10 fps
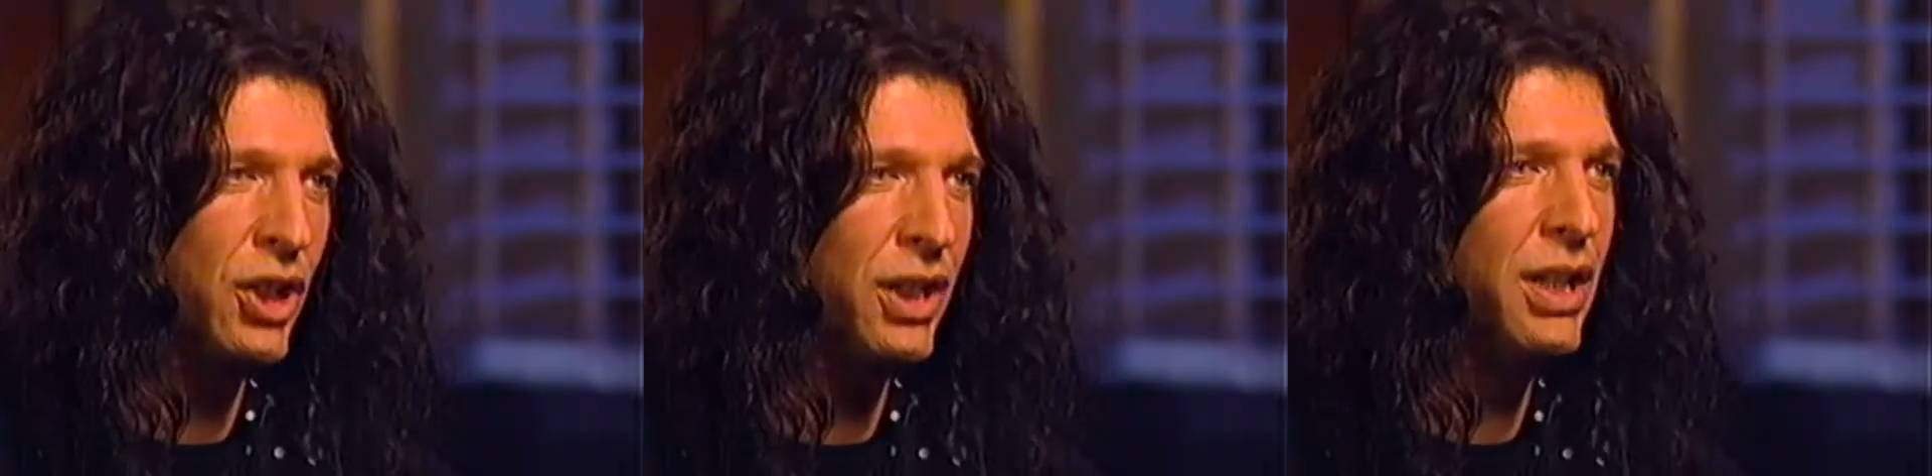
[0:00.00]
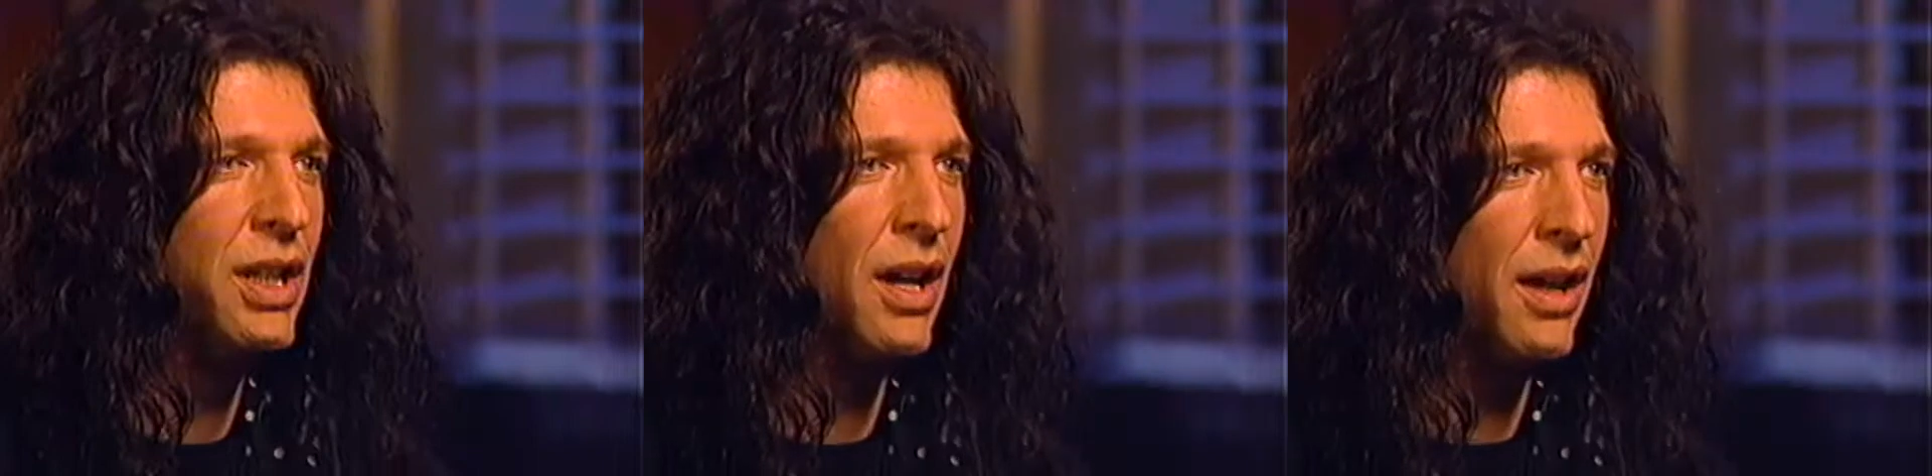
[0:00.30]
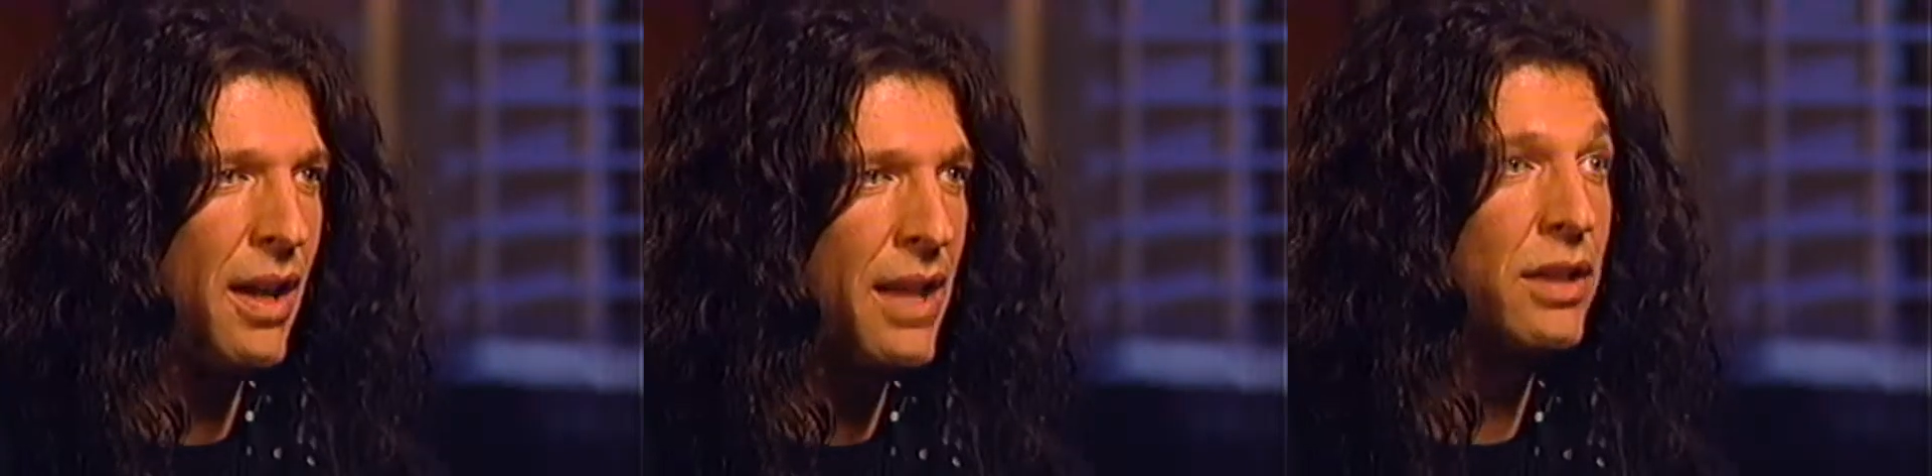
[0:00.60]
she
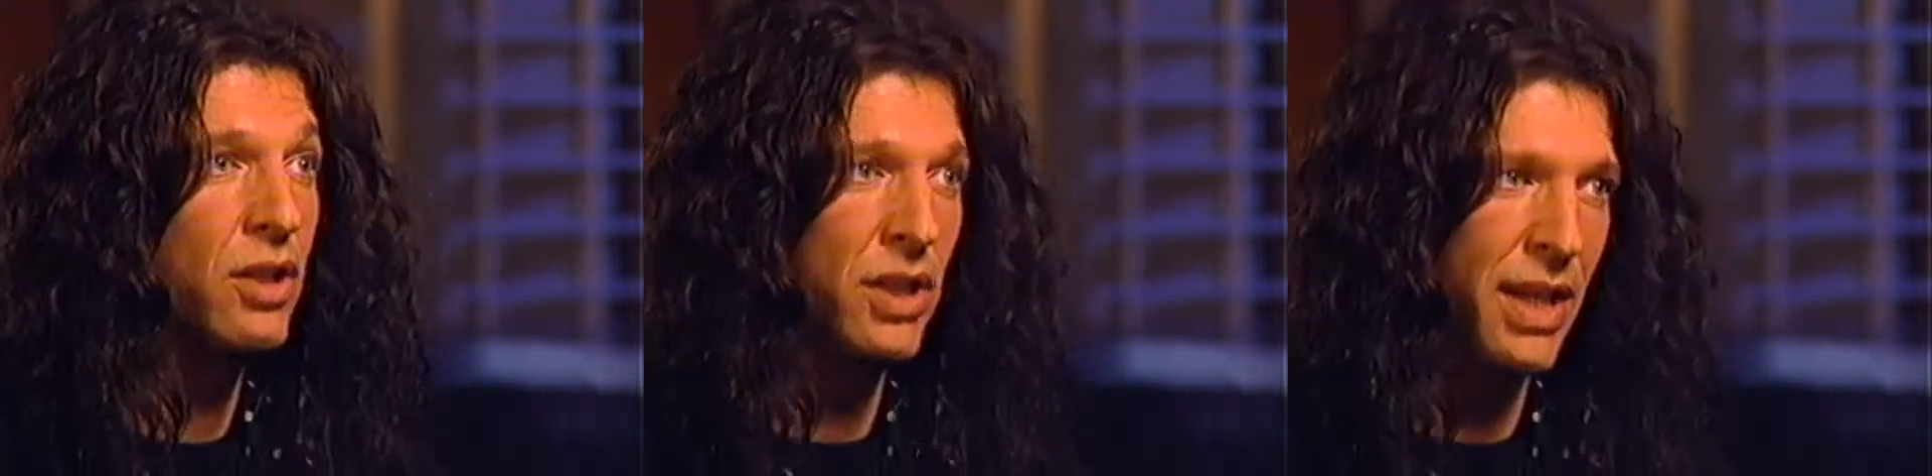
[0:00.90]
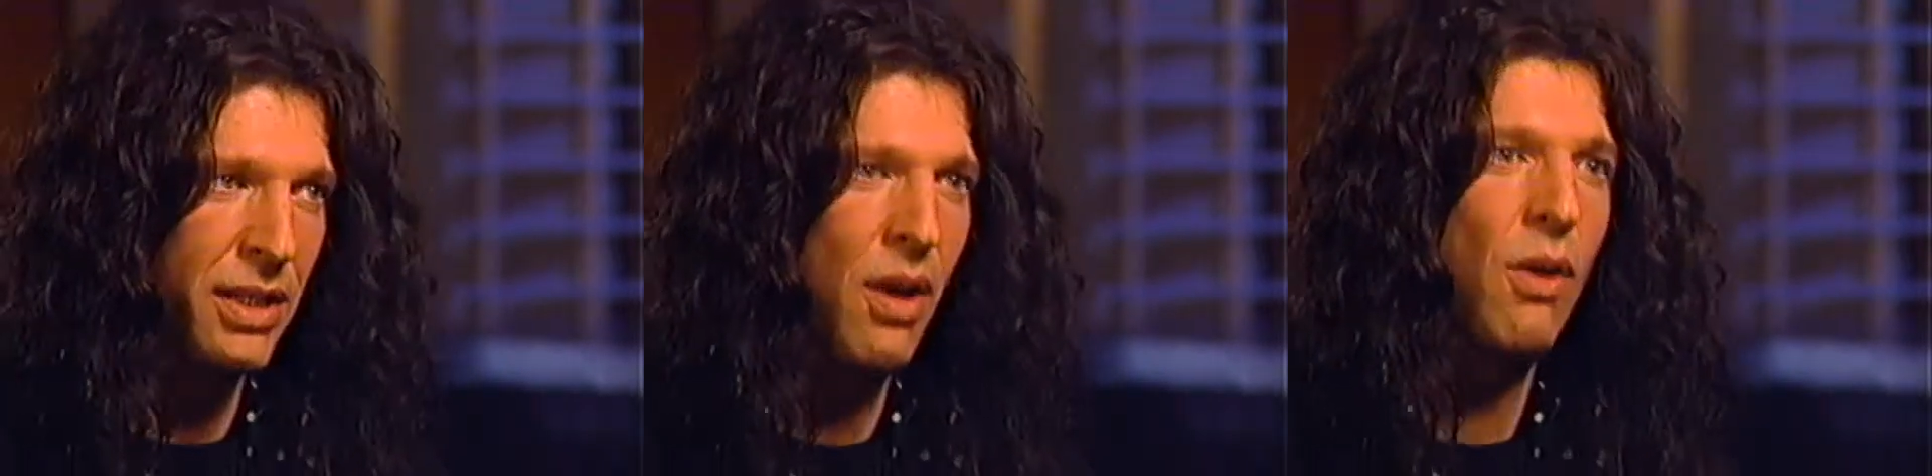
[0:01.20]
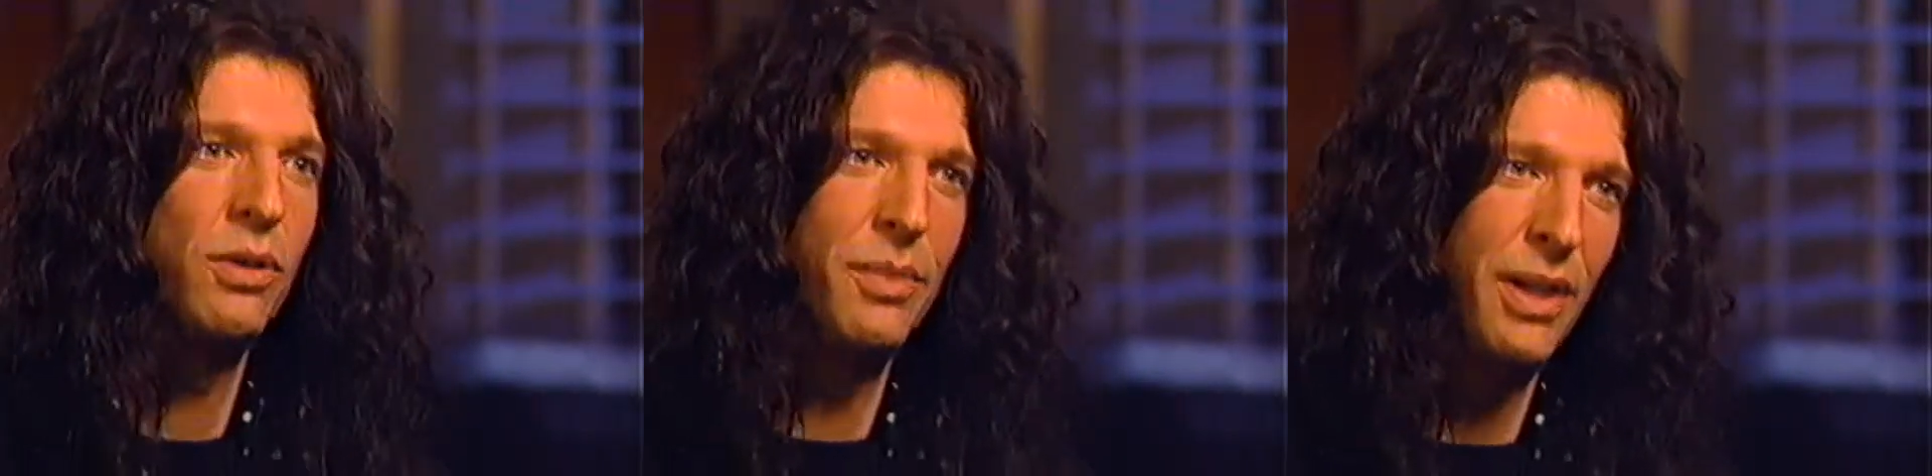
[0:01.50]
gets a
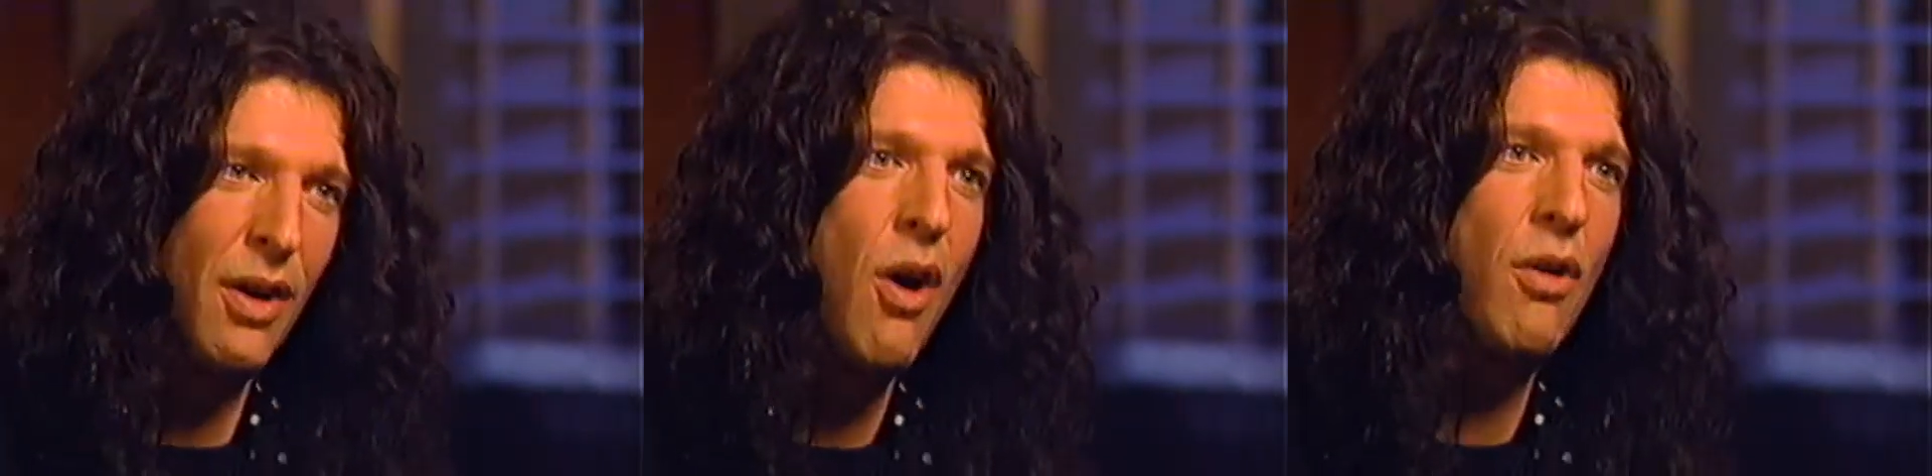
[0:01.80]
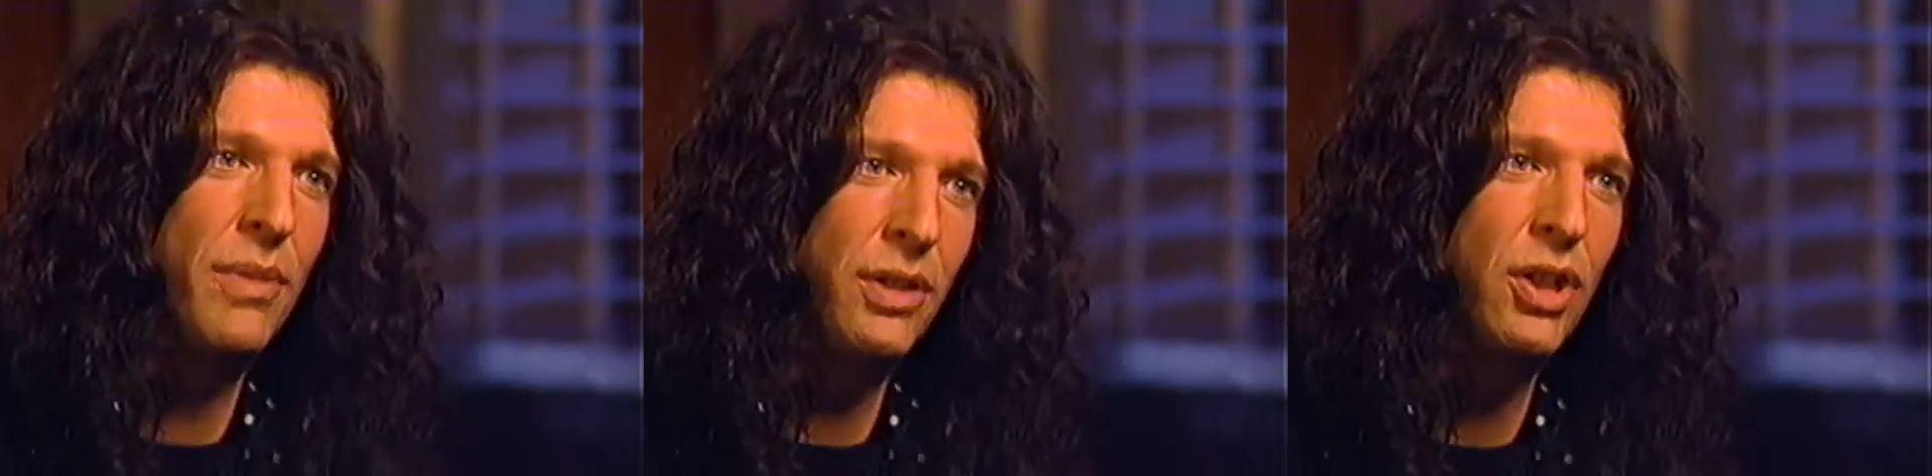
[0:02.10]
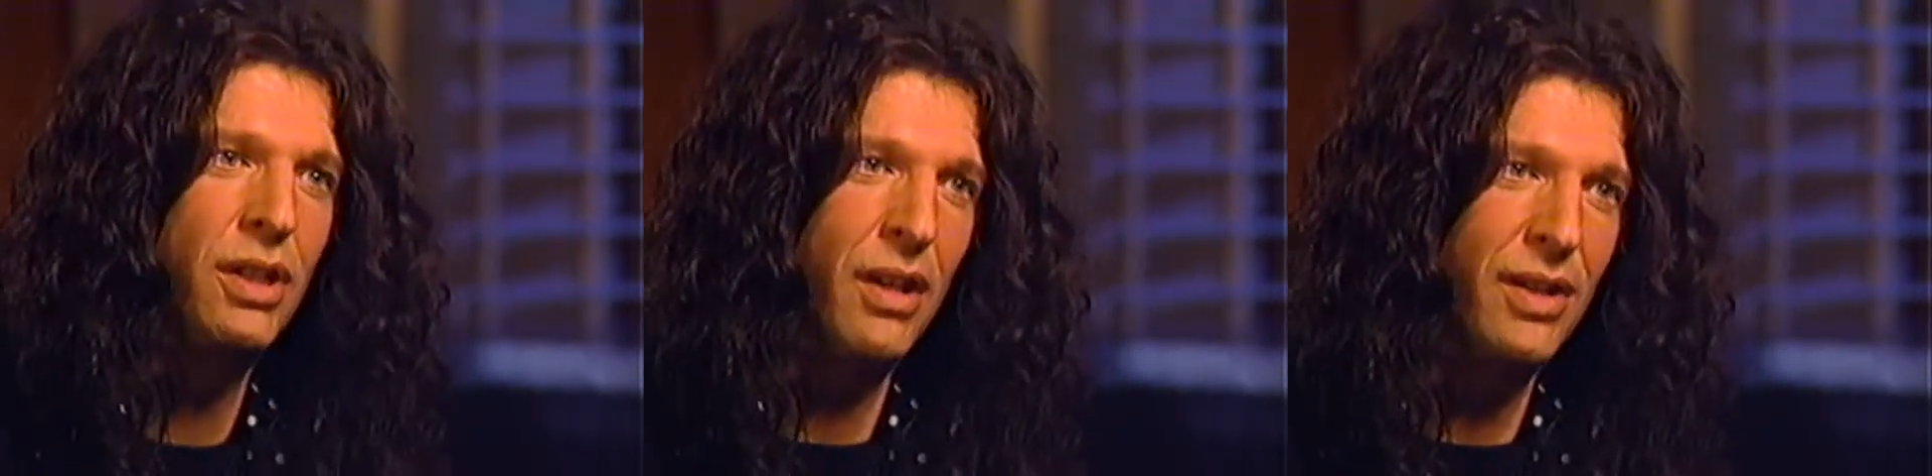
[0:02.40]
hold of me at home, and
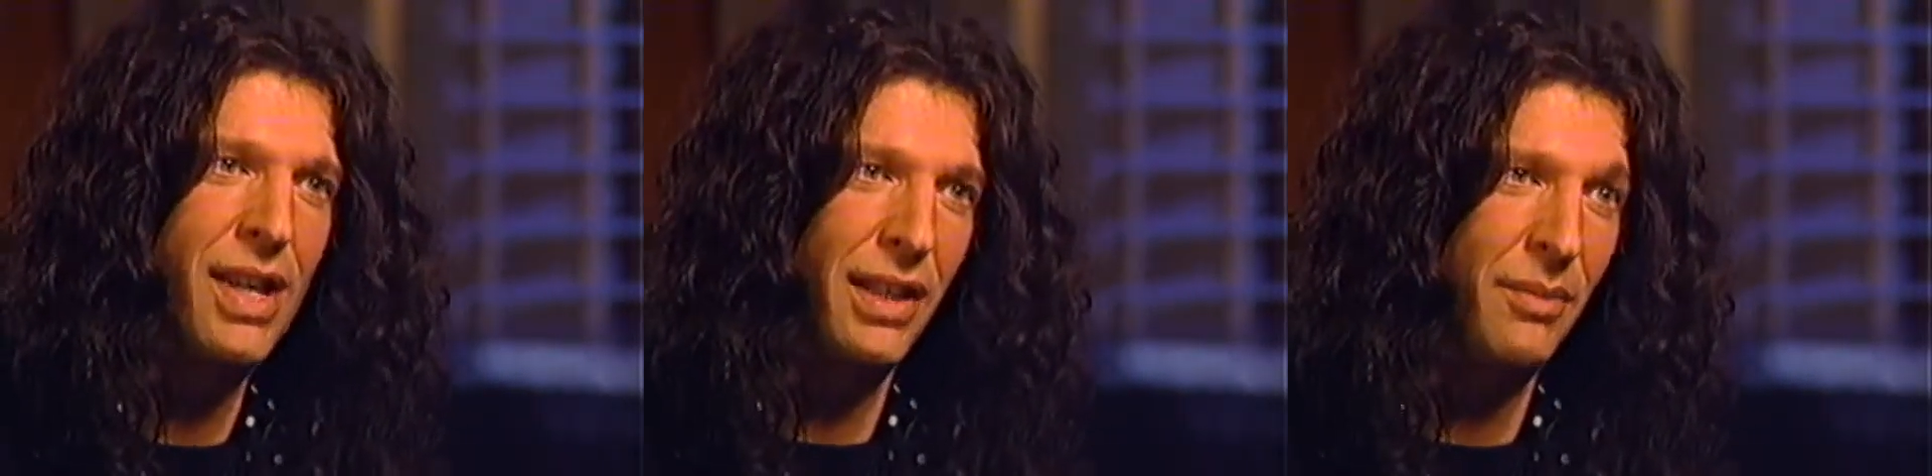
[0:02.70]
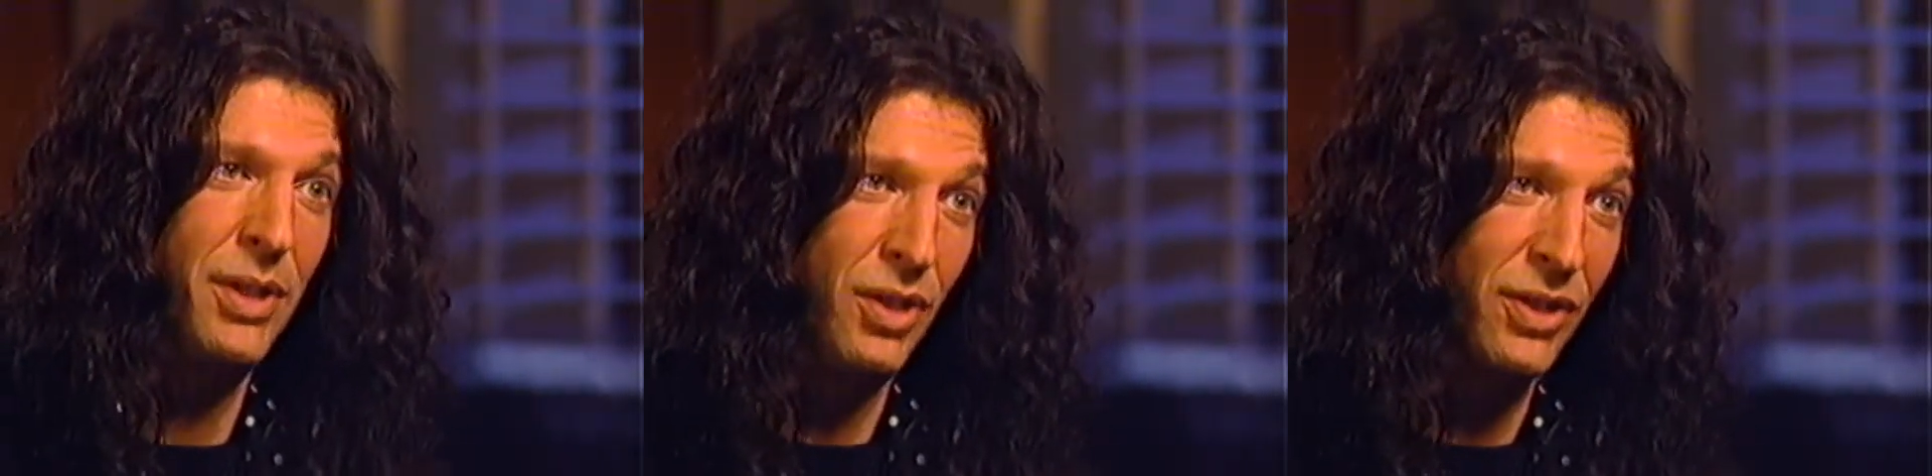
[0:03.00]
she does yell at me,